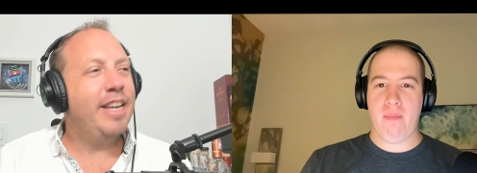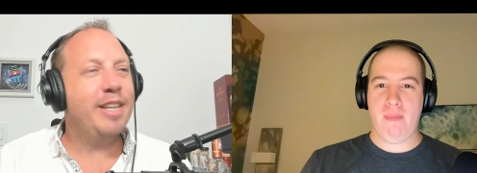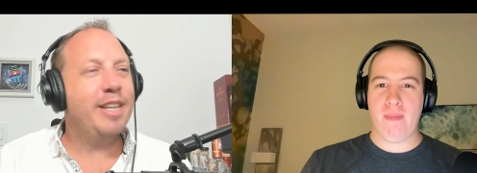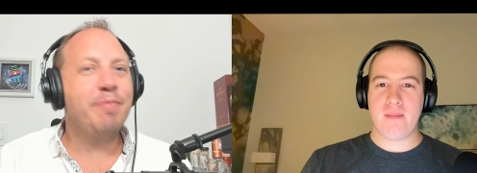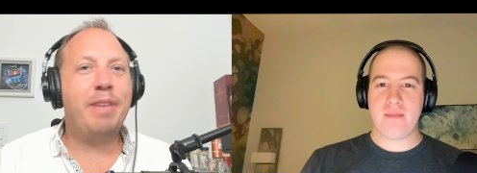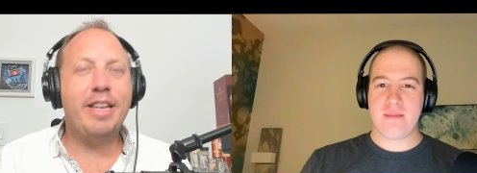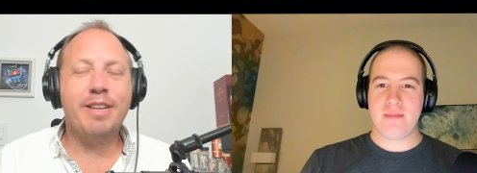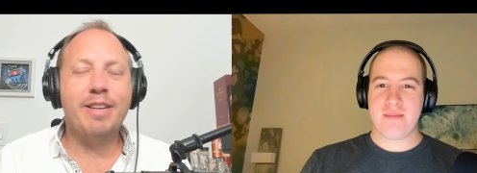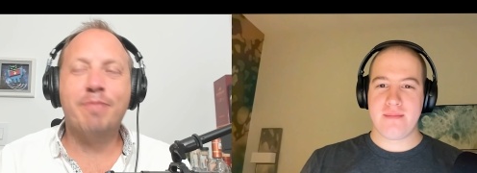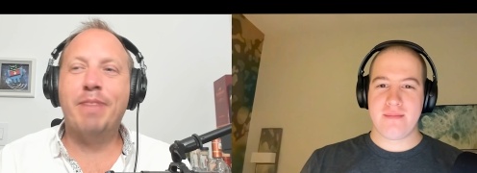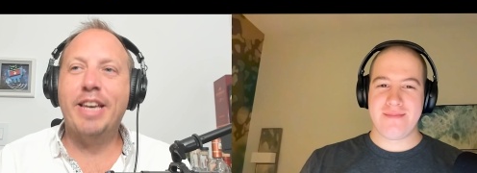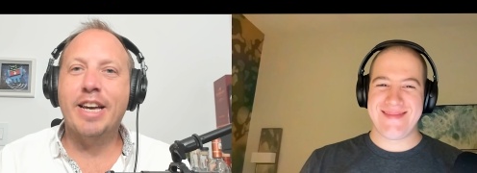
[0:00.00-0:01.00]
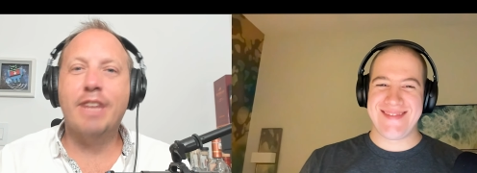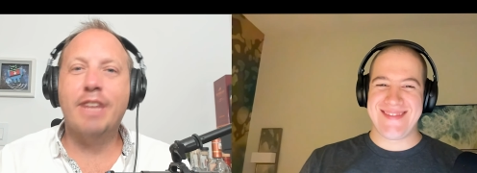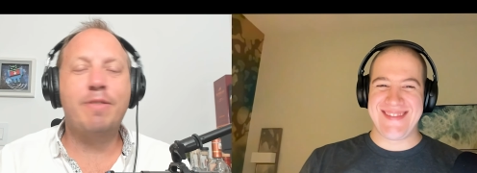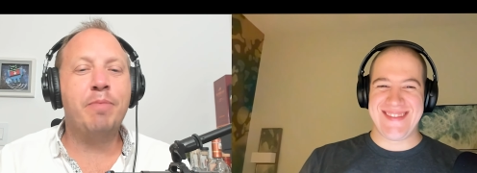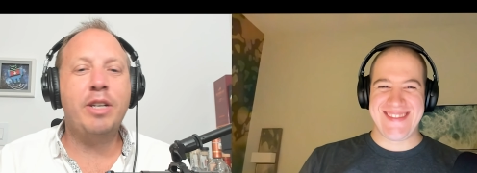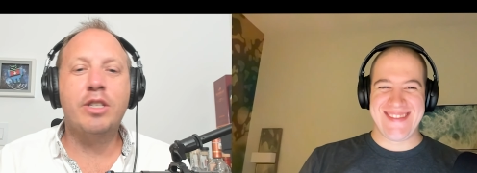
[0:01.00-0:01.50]
Speaker 1: may may have. It might
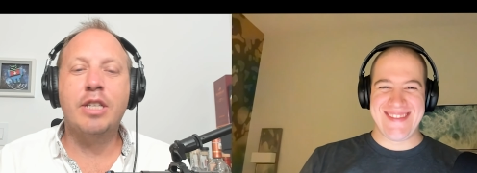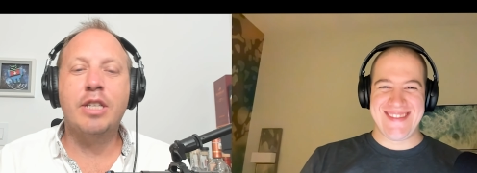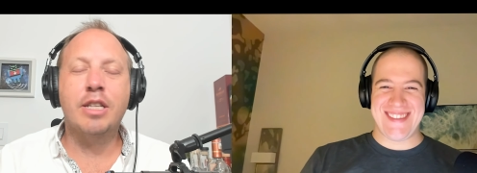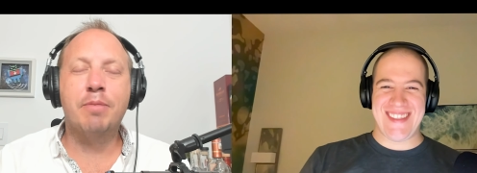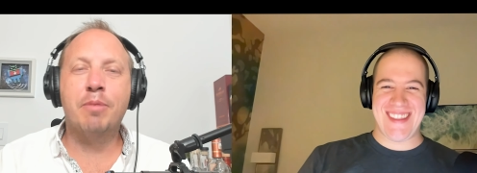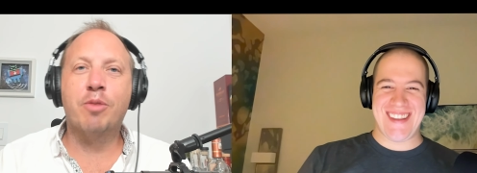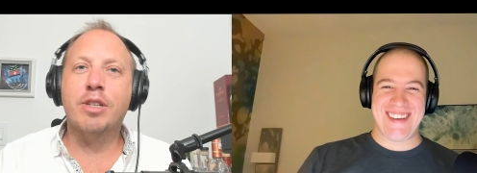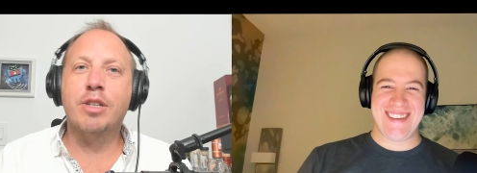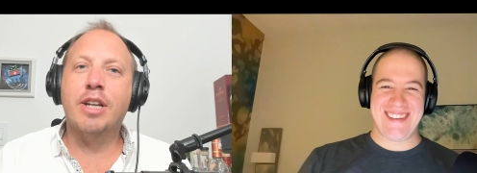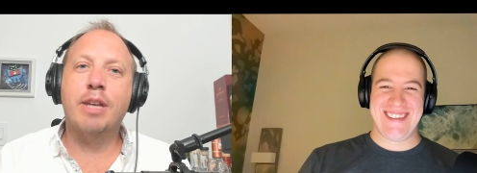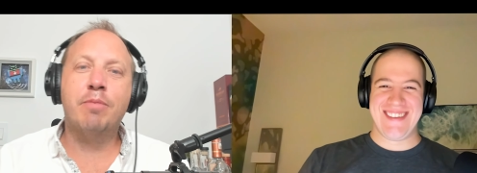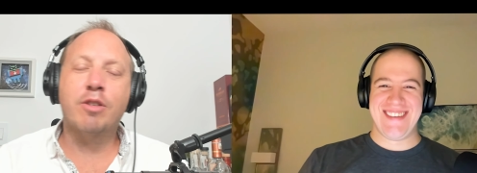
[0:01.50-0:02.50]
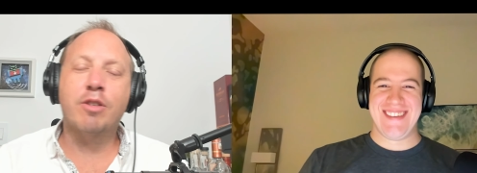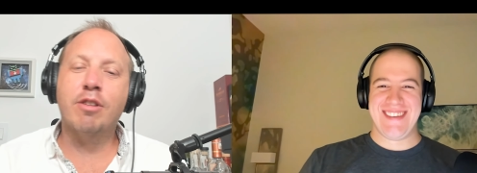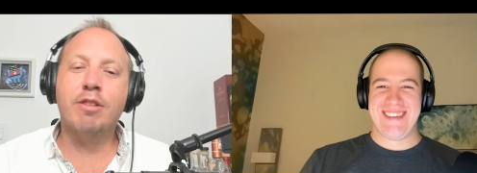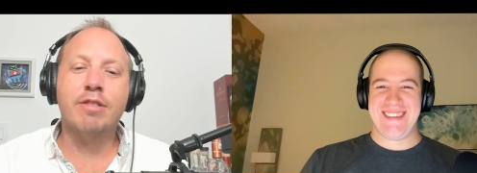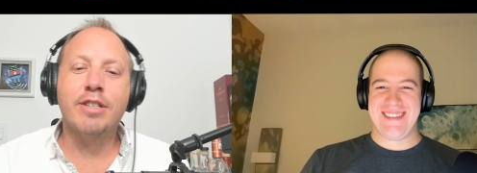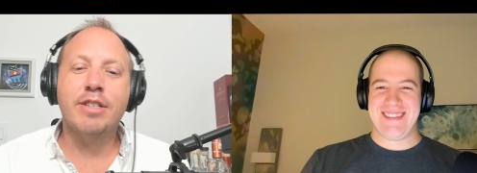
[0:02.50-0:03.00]
just need a little bit more time to grow.
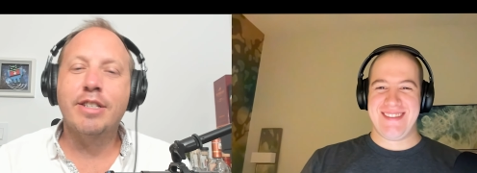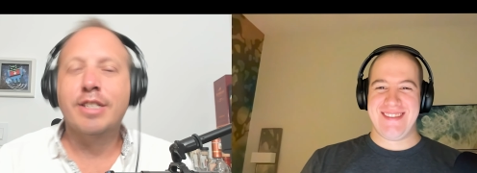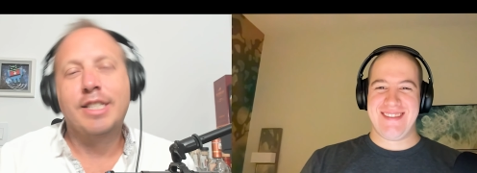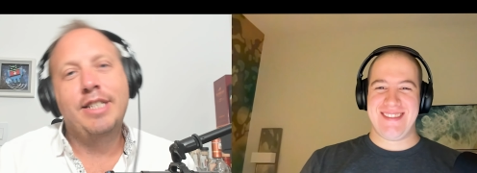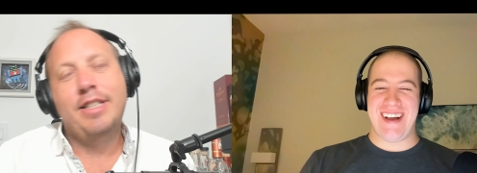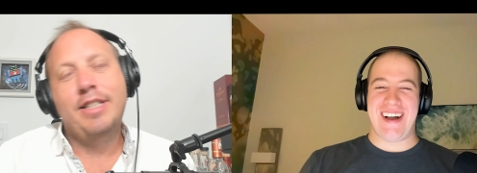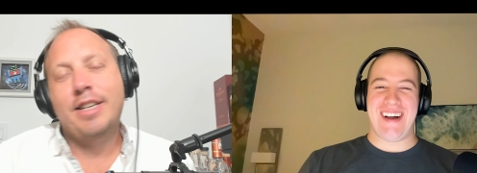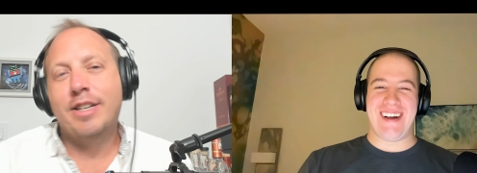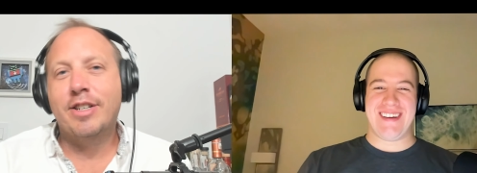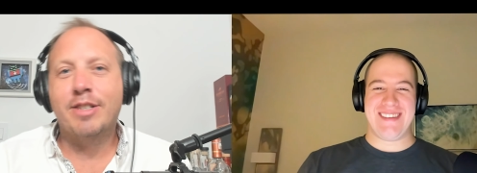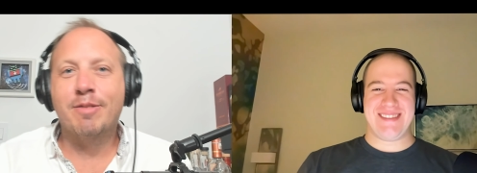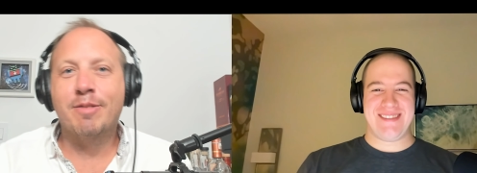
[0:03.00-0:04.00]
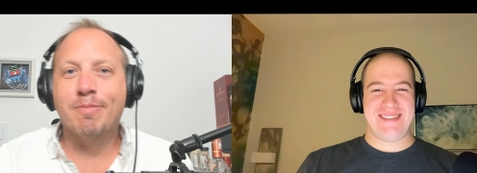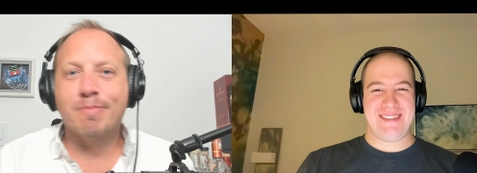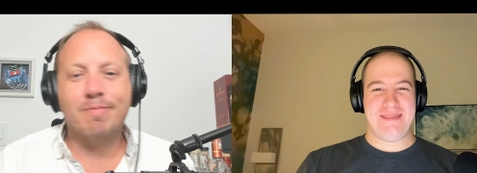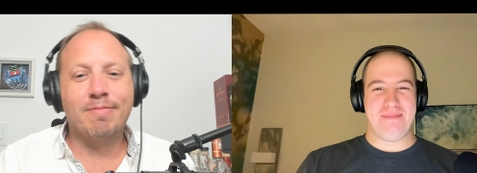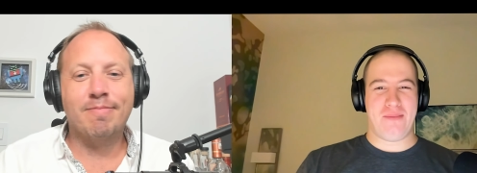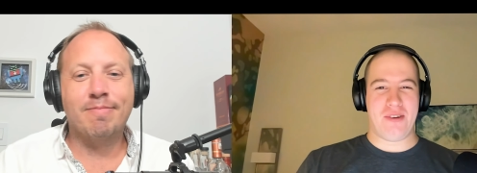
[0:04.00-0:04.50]
Uh, uh,
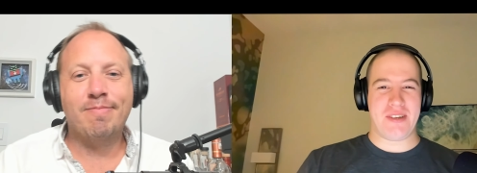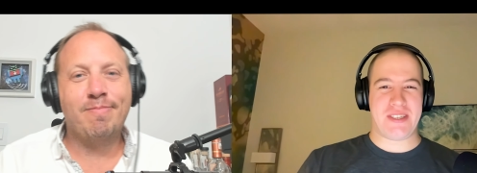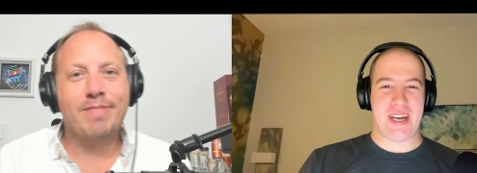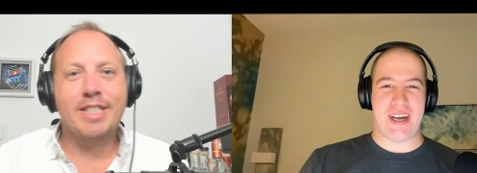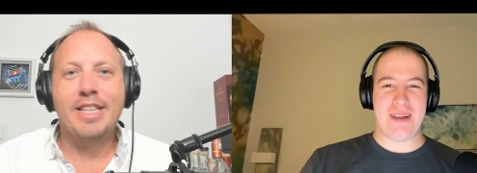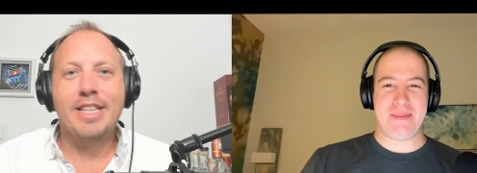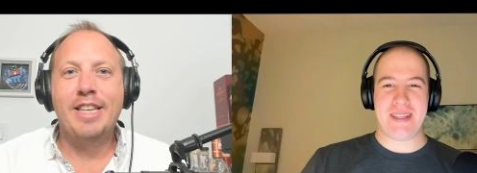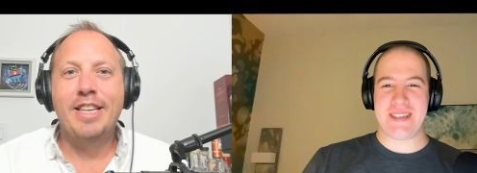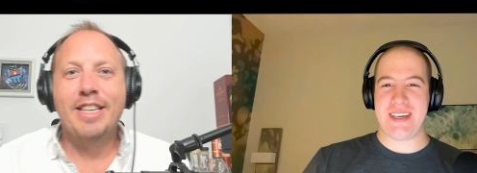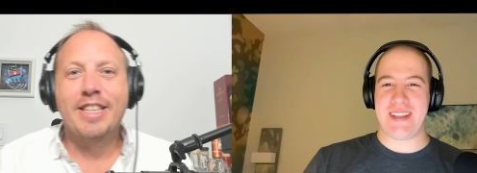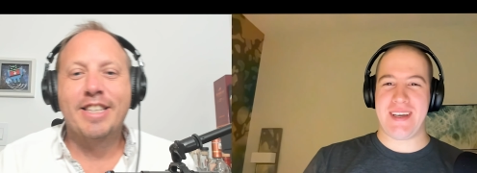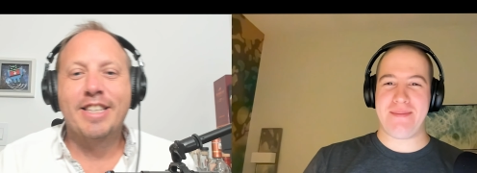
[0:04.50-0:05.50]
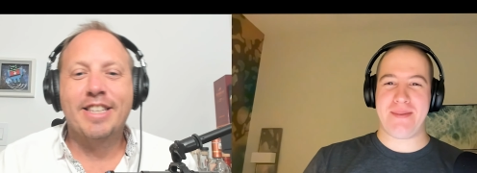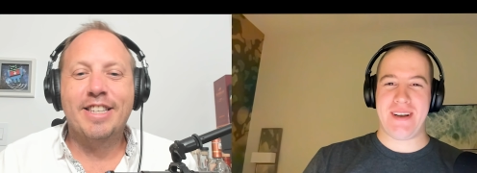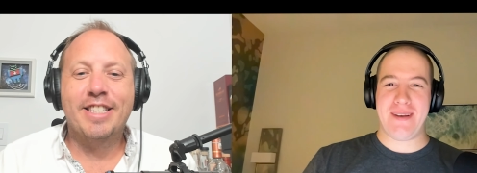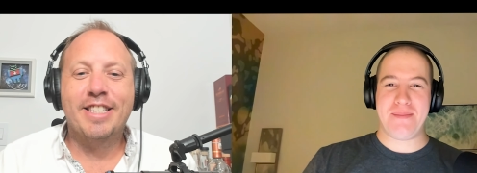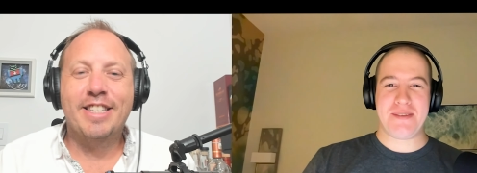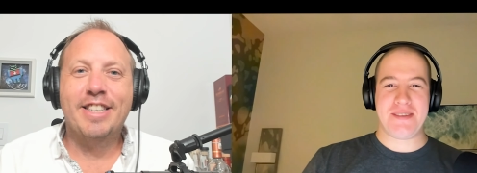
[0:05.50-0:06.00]
Speaker 2: more time in the sunlight,
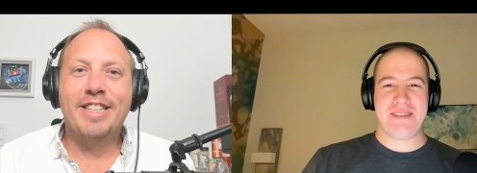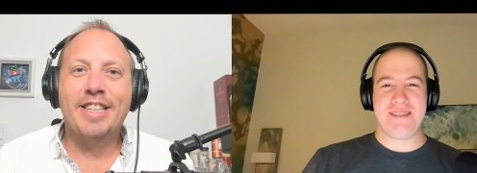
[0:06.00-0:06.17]
perhaps.
Speaker 1: Yeah,